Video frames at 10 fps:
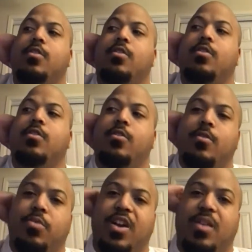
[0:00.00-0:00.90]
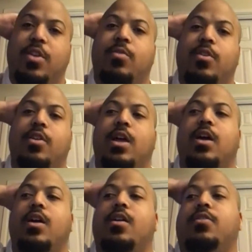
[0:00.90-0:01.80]
you'll probably
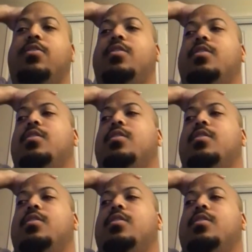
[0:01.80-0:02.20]
realize